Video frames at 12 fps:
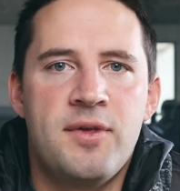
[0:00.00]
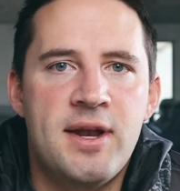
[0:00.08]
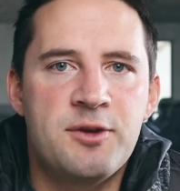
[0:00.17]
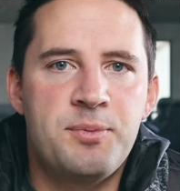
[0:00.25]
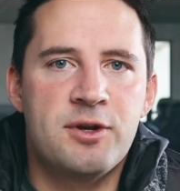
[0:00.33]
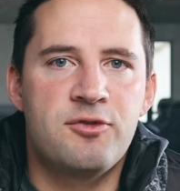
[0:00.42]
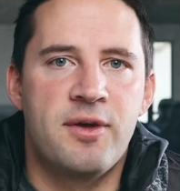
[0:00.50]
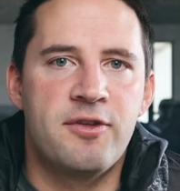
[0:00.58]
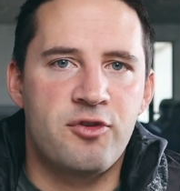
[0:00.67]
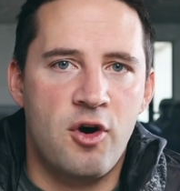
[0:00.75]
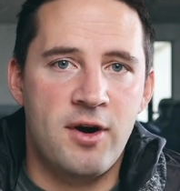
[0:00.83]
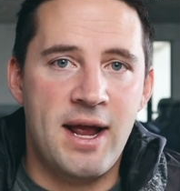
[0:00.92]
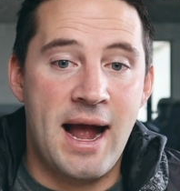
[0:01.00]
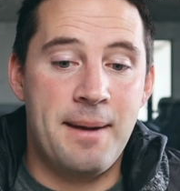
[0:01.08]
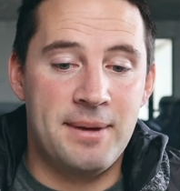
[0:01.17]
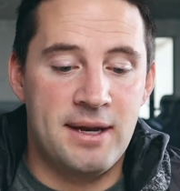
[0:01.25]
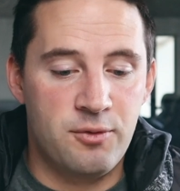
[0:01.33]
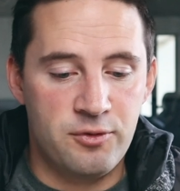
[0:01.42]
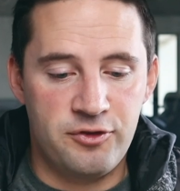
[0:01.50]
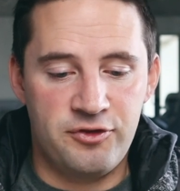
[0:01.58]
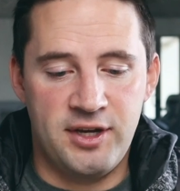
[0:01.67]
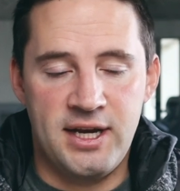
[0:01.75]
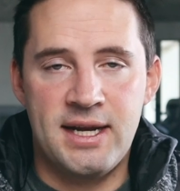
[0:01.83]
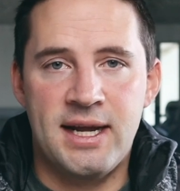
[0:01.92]
The next big trend that's already happening, and we're
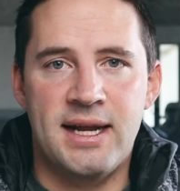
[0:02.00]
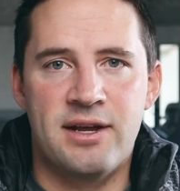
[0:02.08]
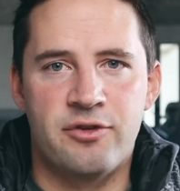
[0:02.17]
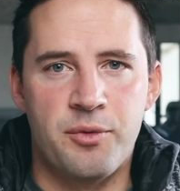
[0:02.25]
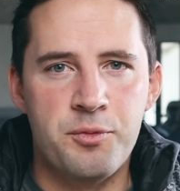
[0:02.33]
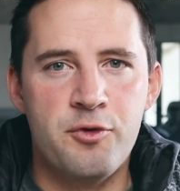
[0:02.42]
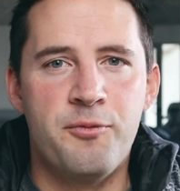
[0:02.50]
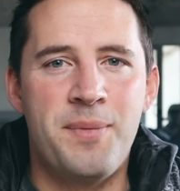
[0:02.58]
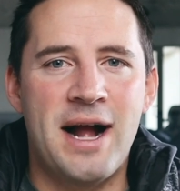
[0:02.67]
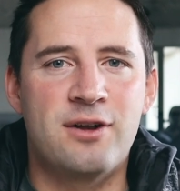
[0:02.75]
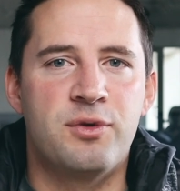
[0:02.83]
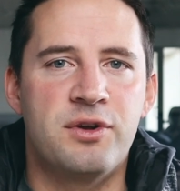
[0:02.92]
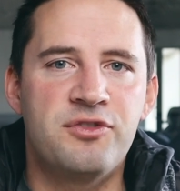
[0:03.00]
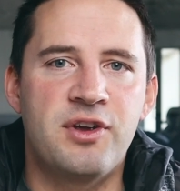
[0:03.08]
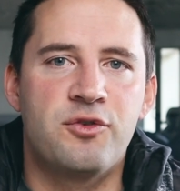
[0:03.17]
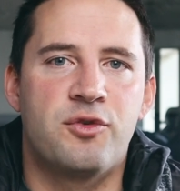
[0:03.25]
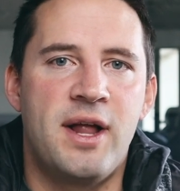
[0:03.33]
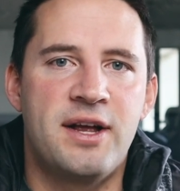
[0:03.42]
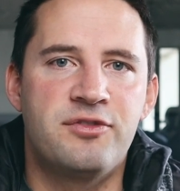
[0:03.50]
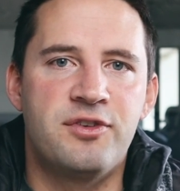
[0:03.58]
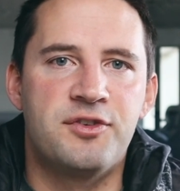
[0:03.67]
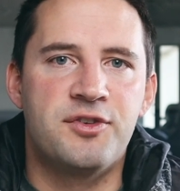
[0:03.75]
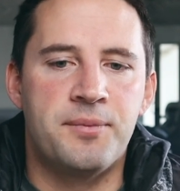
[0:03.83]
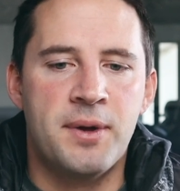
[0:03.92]
seeing it, is a move back to a centralized
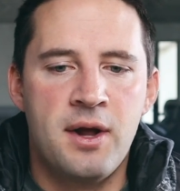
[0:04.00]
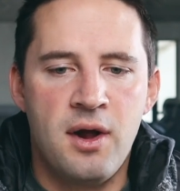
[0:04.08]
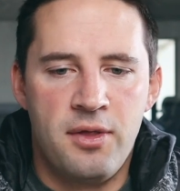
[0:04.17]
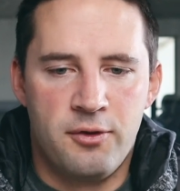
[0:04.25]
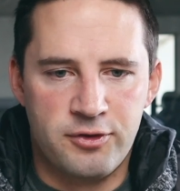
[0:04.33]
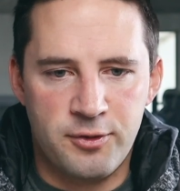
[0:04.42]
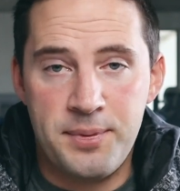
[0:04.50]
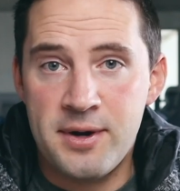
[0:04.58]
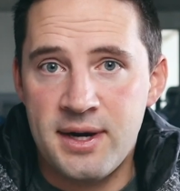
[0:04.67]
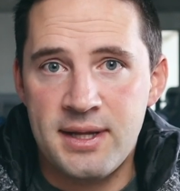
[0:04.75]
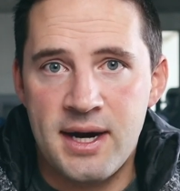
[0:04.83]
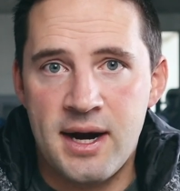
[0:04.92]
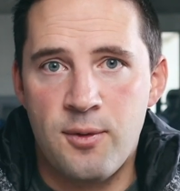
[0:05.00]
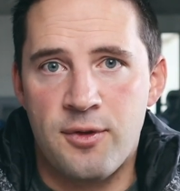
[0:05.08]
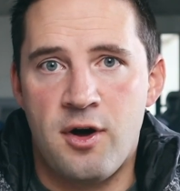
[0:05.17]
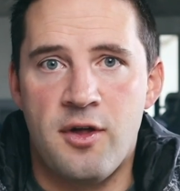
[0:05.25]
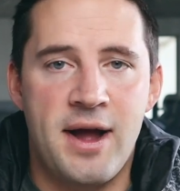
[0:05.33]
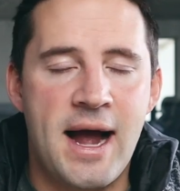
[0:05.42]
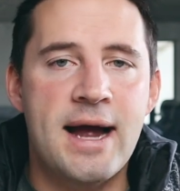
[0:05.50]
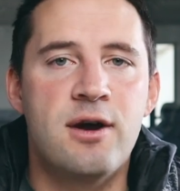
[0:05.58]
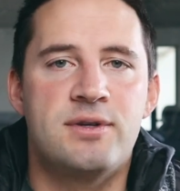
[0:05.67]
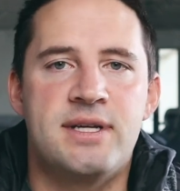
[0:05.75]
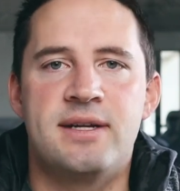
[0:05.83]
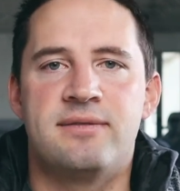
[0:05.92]
system. There was a period there with all the
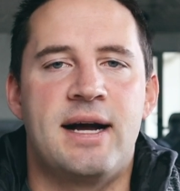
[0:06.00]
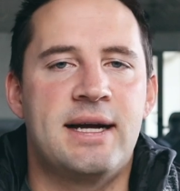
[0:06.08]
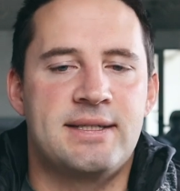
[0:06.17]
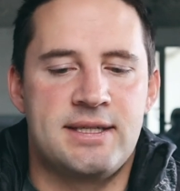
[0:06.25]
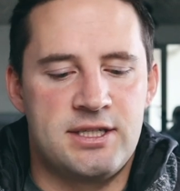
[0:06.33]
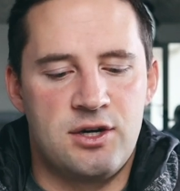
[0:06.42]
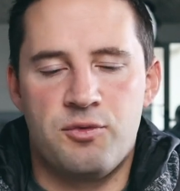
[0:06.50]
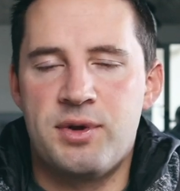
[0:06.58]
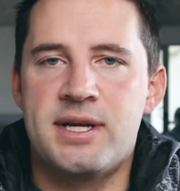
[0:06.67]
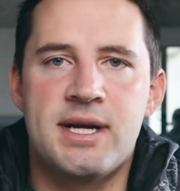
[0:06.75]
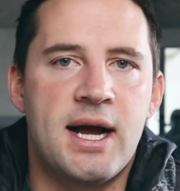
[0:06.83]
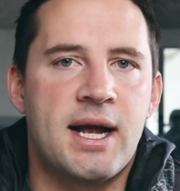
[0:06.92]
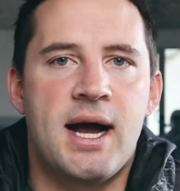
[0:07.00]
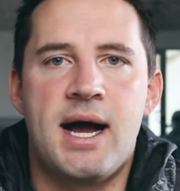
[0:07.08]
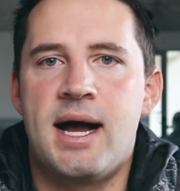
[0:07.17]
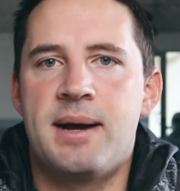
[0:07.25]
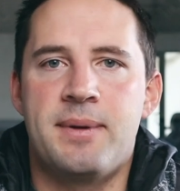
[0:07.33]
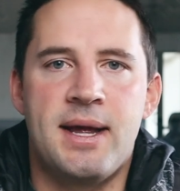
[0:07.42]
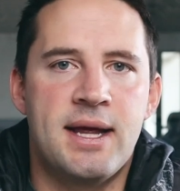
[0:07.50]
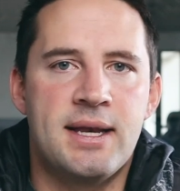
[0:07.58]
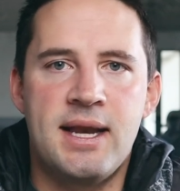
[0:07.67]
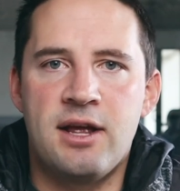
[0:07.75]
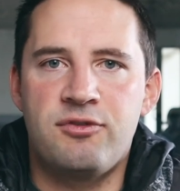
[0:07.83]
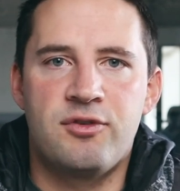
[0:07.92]
IoT devices, you know, Ring.com
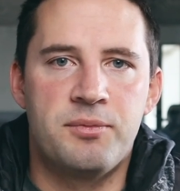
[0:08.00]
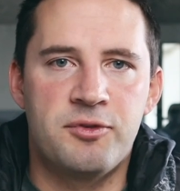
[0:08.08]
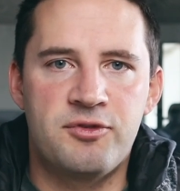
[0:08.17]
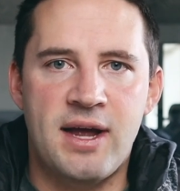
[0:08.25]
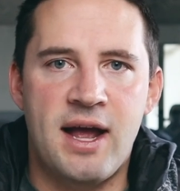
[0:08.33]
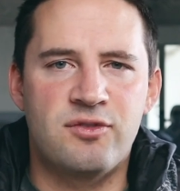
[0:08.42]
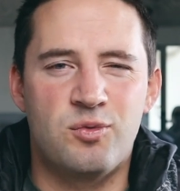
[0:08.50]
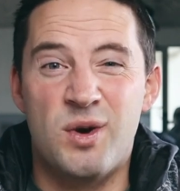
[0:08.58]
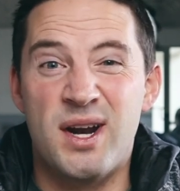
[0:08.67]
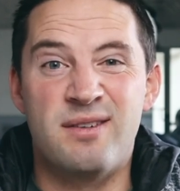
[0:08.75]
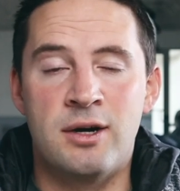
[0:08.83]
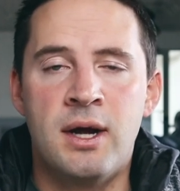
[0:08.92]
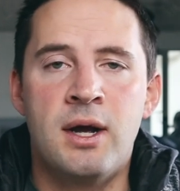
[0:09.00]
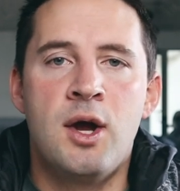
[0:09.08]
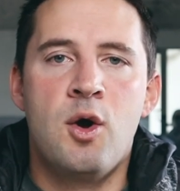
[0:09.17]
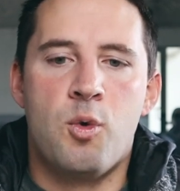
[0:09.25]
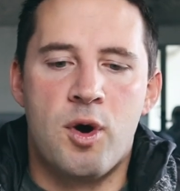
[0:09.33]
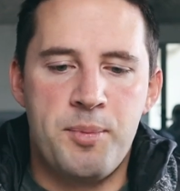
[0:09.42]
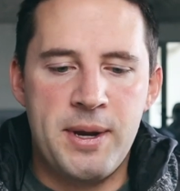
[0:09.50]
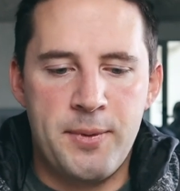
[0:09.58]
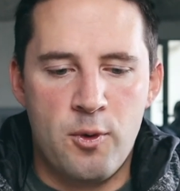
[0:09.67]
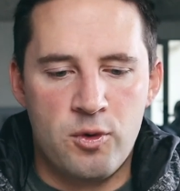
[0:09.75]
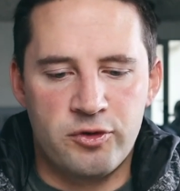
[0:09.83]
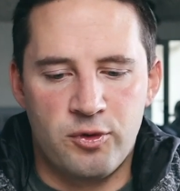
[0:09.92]
and Nest thermostats, whatever, where
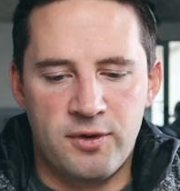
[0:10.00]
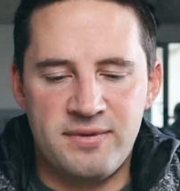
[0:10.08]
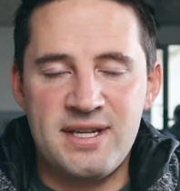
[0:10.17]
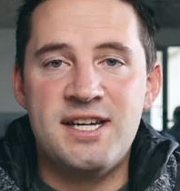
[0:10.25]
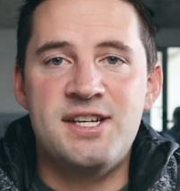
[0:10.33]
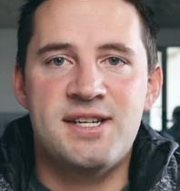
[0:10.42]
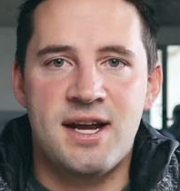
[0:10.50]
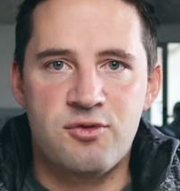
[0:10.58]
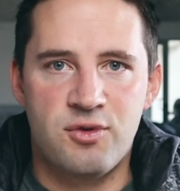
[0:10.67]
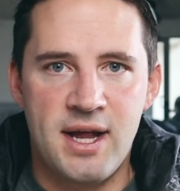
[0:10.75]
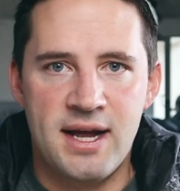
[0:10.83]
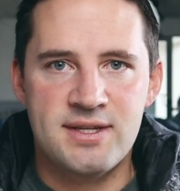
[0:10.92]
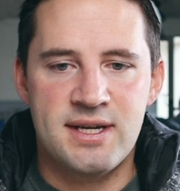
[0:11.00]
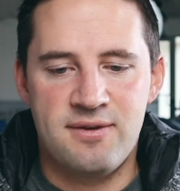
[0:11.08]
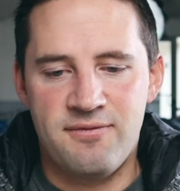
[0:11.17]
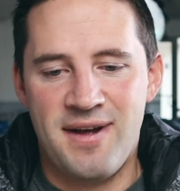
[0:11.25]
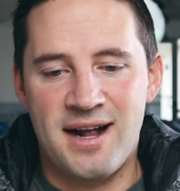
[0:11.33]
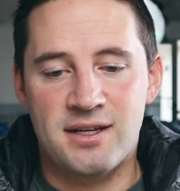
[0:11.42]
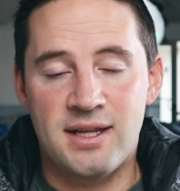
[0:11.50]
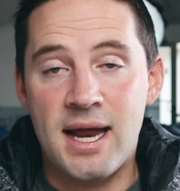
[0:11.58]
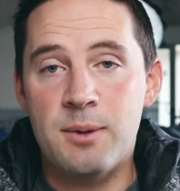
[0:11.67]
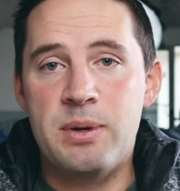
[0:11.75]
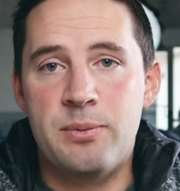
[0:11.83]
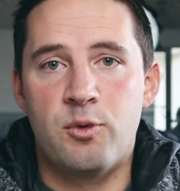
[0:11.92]
people were sort of decentralizing. In fact, a
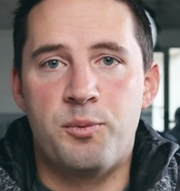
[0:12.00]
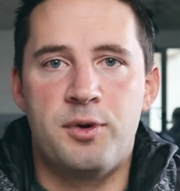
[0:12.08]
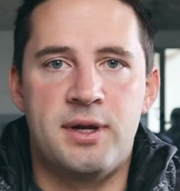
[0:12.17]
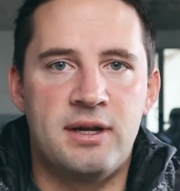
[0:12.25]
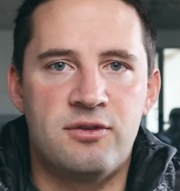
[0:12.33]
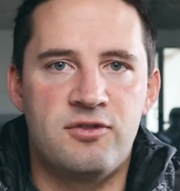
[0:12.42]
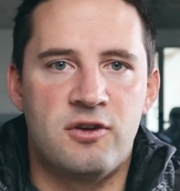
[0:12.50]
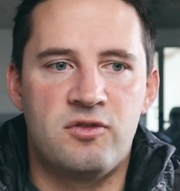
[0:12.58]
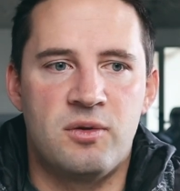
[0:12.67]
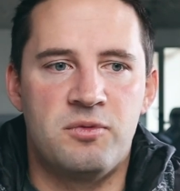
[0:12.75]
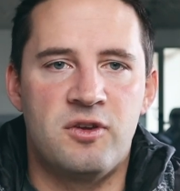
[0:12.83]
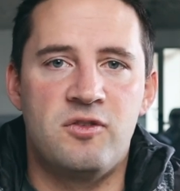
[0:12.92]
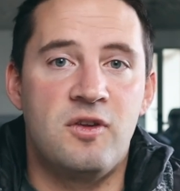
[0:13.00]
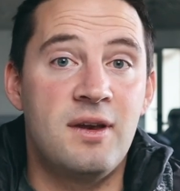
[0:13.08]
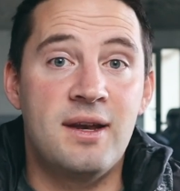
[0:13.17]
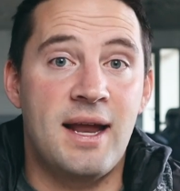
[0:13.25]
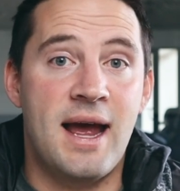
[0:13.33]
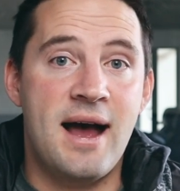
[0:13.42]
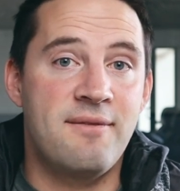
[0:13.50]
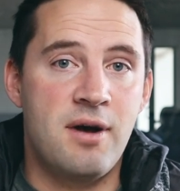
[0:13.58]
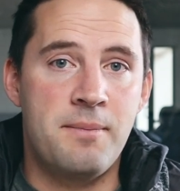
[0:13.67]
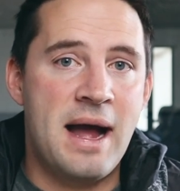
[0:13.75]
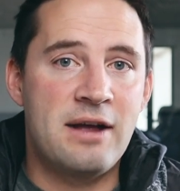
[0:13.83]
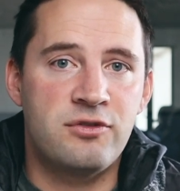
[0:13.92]
lot of people were putting in systems that didn't have
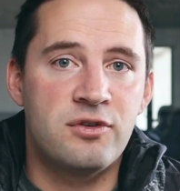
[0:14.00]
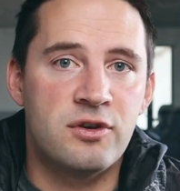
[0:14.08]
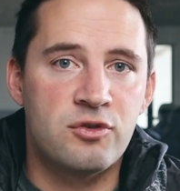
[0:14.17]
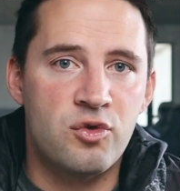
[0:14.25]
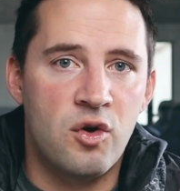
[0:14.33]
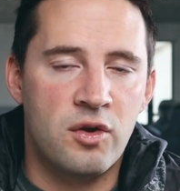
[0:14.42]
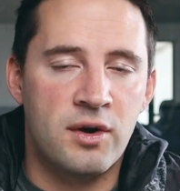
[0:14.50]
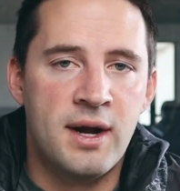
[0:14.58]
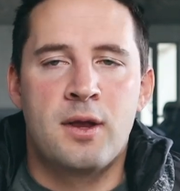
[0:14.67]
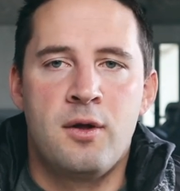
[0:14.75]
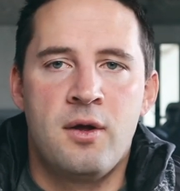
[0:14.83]
a master controller.